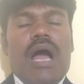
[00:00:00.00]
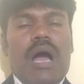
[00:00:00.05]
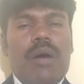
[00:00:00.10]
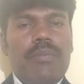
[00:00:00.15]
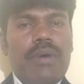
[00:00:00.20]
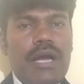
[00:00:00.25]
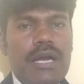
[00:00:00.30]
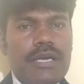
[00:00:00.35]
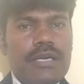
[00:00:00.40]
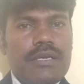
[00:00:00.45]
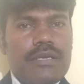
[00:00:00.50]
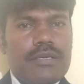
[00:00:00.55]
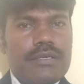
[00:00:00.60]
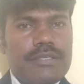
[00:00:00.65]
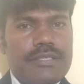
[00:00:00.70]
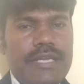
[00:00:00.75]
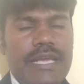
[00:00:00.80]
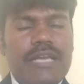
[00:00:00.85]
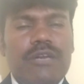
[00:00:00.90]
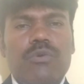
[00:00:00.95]
Among
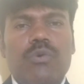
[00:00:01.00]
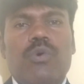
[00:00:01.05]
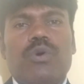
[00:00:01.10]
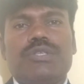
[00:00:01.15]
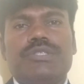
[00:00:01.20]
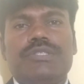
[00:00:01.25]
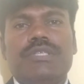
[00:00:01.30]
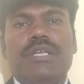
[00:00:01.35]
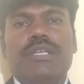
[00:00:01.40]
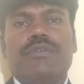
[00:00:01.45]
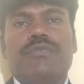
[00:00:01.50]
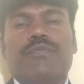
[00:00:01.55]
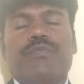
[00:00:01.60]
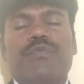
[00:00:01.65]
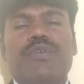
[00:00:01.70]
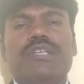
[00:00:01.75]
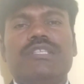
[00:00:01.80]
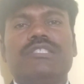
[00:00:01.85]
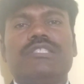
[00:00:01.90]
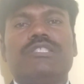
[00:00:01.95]
10 question,
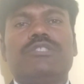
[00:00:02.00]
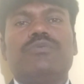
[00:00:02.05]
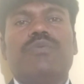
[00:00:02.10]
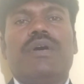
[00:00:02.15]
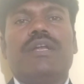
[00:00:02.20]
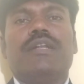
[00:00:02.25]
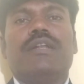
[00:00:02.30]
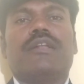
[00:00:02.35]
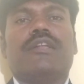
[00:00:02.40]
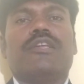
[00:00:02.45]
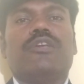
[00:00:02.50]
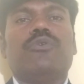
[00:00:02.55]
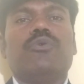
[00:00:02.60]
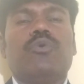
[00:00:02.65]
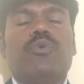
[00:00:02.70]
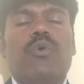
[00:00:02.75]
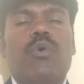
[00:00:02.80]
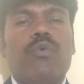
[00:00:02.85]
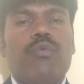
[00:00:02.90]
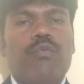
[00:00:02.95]
which one you
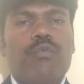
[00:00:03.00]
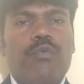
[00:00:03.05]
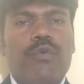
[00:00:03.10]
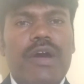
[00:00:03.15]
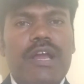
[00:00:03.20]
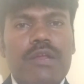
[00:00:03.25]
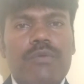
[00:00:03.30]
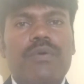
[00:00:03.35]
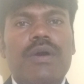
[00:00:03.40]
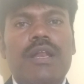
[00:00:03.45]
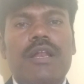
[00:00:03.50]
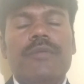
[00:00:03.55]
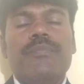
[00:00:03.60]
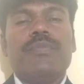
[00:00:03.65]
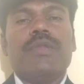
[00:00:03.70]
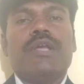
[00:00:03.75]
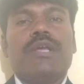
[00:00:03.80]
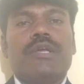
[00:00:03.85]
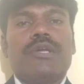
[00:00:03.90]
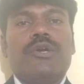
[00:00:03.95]
know very well,
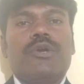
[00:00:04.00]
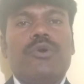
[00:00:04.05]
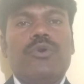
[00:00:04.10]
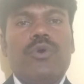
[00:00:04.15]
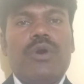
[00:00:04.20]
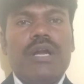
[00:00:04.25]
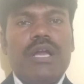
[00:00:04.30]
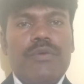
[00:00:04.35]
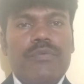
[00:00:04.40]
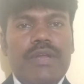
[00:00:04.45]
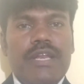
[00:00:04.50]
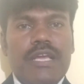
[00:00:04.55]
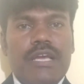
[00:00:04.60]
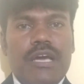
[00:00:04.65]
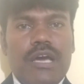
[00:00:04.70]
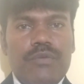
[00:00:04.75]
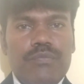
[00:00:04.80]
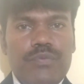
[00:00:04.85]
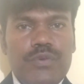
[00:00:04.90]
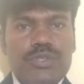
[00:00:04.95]
you don't have any
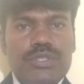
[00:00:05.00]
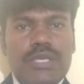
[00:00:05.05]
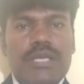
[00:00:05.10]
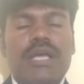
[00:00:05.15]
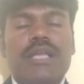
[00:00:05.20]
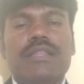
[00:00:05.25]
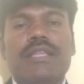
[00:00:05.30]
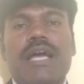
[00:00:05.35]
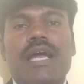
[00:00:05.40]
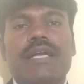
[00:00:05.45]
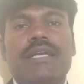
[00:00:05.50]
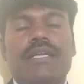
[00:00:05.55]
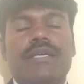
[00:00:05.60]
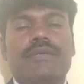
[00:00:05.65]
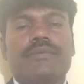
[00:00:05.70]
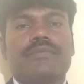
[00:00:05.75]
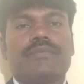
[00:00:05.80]
confusion on that